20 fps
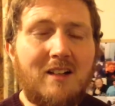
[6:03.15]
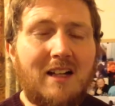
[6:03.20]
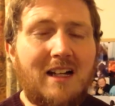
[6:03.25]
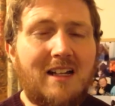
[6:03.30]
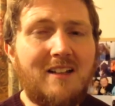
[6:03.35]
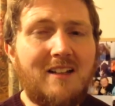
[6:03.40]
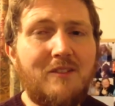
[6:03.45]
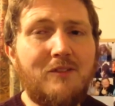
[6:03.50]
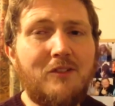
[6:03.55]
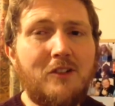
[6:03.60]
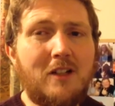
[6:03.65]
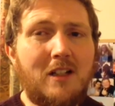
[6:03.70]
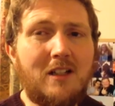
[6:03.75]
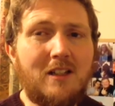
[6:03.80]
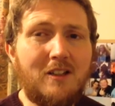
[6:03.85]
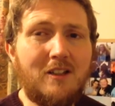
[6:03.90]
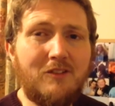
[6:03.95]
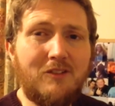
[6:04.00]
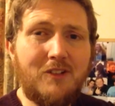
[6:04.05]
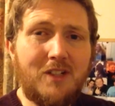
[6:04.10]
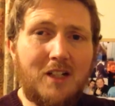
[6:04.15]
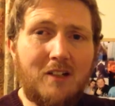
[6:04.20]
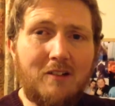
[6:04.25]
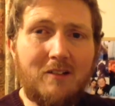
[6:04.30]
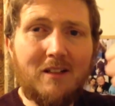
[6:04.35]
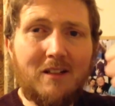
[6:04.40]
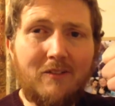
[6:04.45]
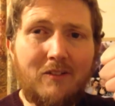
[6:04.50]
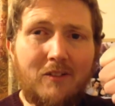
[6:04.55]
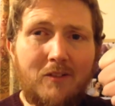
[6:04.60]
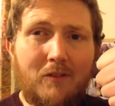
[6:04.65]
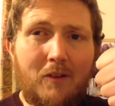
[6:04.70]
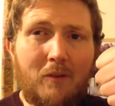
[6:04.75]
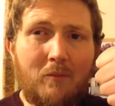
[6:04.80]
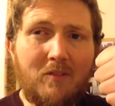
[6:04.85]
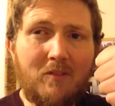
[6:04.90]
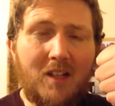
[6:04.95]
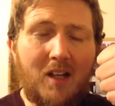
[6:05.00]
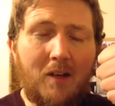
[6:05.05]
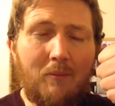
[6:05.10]
And if you like this video, give it a
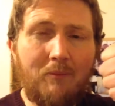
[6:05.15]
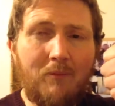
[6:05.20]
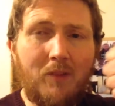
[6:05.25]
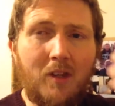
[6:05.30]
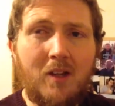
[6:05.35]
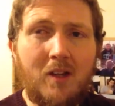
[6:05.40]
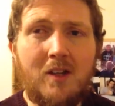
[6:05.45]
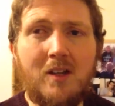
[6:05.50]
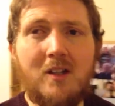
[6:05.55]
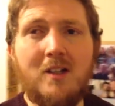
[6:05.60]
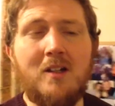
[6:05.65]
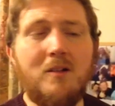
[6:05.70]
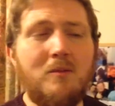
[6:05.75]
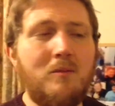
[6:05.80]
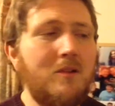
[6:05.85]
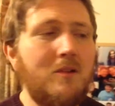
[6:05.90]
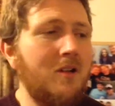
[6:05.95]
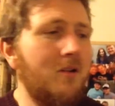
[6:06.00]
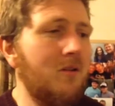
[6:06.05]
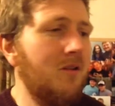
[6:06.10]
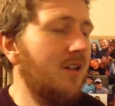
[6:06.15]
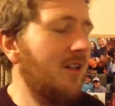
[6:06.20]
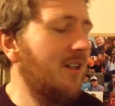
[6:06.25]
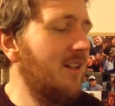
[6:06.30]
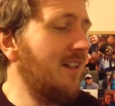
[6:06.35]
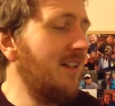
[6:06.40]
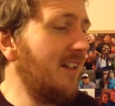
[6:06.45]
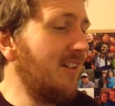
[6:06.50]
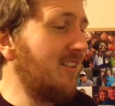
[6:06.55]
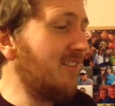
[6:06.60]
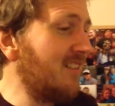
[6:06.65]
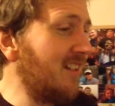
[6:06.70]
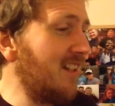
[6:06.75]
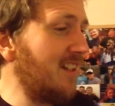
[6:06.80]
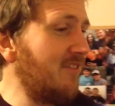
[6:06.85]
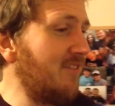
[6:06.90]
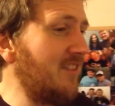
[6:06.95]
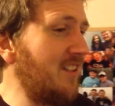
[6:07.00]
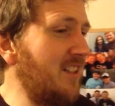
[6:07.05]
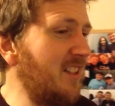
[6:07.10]
thumbs up.
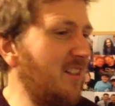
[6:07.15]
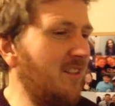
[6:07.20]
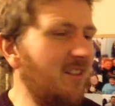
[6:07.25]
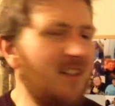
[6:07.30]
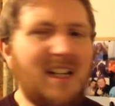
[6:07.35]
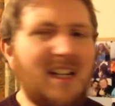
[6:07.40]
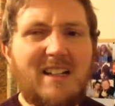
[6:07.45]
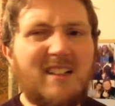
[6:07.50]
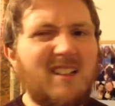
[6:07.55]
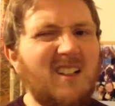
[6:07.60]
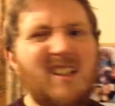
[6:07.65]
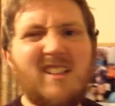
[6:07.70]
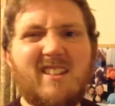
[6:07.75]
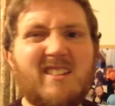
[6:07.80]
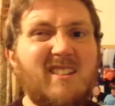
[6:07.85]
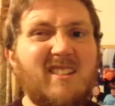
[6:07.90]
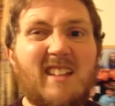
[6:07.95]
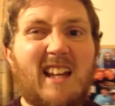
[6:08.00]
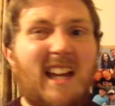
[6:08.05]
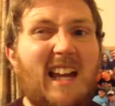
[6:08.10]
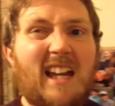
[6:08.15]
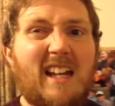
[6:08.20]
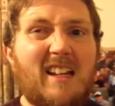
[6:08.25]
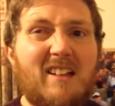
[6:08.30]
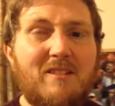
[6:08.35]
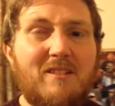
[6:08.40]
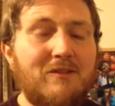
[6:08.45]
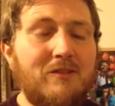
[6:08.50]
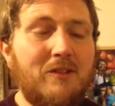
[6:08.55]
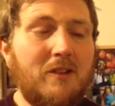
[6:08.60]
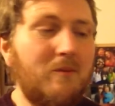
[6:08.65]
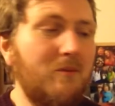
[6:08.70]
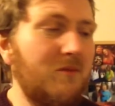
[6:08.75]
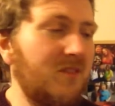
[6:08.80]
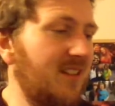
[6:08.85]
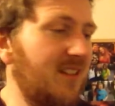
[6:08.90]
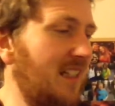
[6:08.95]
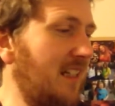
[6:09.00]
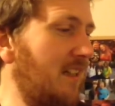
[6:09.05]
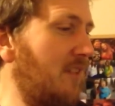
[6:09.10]
Yesterday's video had like 10 thumbs
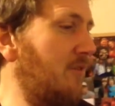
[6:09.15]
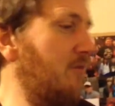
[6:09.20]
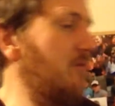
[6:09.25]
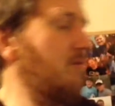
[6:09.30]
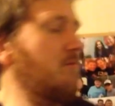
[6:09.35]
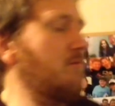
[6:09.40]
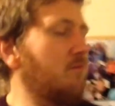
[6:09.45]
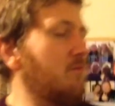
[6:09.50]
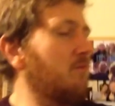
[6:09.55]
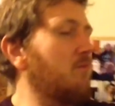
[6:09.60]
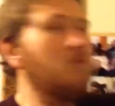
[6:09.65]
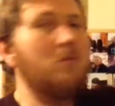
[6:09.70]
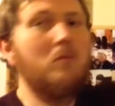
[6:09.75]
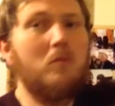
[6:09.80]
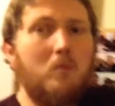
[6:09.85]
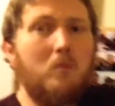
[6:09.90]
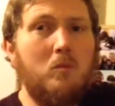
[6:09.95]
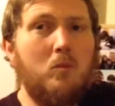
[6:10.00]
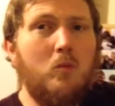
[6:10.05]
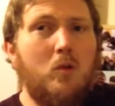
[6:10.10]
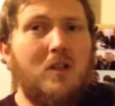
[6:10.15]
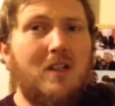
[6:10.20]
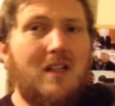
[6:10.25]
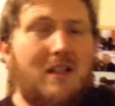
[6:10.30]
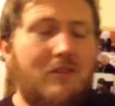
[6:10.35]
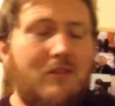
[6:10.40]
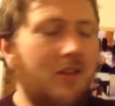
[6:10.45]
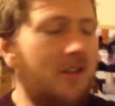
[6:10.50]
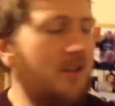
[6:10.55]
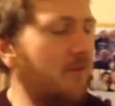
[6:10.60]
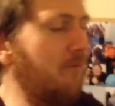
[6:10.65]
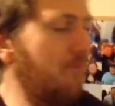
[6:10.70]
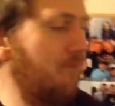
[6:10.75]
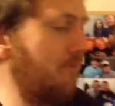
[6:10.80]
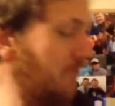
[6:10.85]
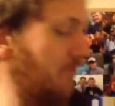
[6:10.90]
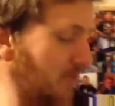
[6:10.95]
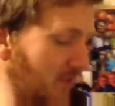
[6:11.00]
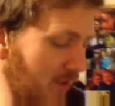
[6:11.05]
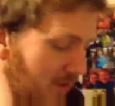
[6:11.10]
down. Whatever.
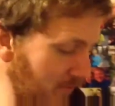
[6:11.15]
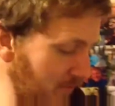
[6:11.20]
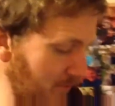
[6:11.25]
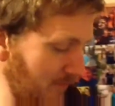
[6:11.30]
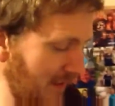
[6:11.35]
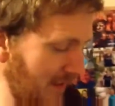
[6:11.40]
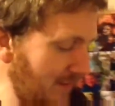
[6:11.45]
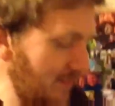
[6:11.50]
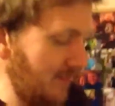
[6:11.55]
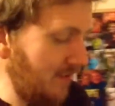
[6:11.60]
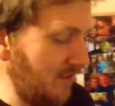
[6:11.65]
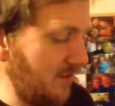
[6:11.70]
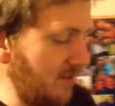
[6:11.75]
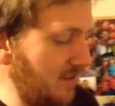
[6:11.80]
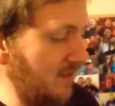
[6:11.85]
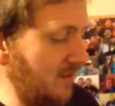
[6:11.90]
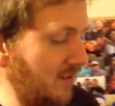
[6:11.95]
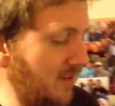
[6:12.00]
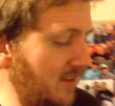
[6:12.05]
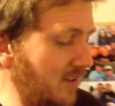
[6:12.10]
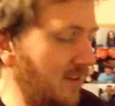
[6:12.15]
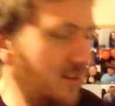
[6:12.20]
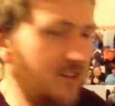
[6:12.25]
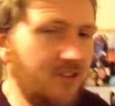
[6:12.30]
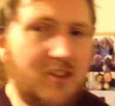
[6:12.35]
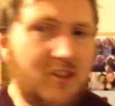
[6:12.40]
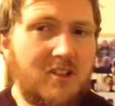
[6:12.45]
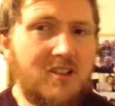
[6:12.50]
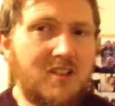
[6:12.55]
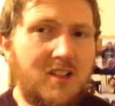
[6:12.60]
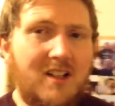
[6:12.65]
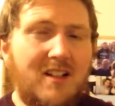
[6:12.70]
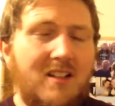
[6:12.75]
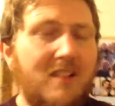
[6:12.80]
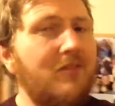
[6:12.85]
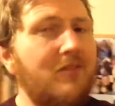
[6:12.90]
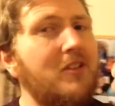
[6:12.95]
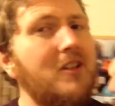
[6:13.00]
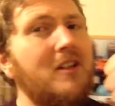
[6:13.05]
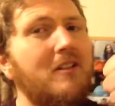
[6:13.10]
Doesn't matter. It's just nice
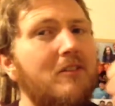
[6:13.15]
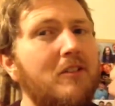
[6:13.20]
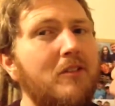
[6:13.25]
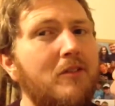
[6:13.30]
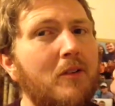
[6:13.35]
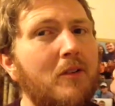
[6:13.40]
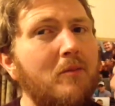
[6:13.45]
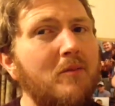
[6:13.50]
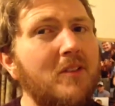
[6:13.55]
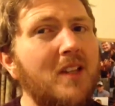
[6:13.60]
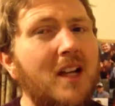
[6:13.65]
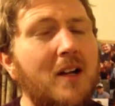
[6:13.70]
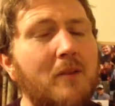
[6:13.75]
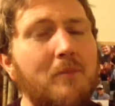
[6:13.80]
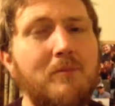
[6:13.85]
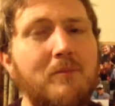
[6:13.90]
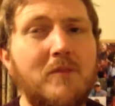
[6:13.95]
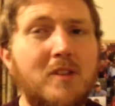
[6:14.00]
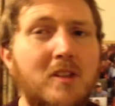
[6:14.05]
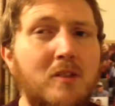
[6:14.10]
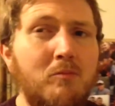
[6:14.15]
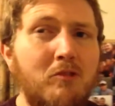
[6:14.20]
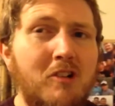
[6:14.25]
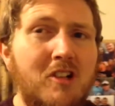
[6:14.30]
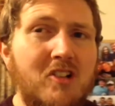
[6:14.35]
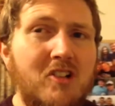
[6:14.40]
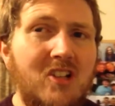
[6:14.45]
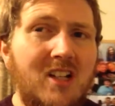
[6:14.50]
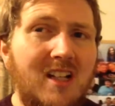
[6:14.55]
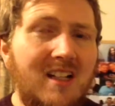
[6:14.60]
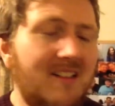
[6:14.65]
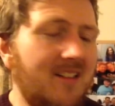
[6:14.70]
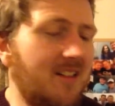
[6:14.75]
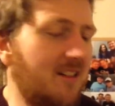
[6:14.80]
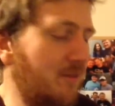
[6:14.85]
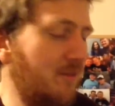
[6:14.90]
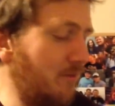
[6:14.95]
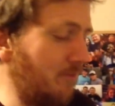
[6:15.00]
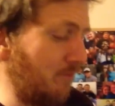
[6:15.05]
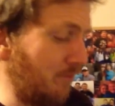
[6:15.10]
if you give it a thumbs up. It's appreciated.
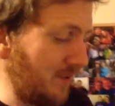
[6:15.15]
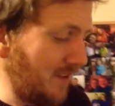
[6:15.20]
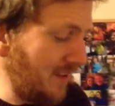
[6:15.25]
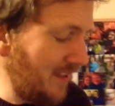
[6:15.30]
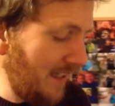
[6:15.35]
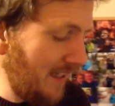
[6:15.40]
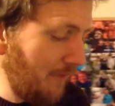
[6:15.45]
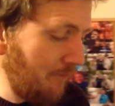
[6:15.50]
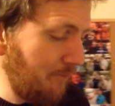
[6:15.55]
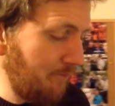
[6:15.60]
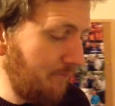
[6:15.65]
Yeah.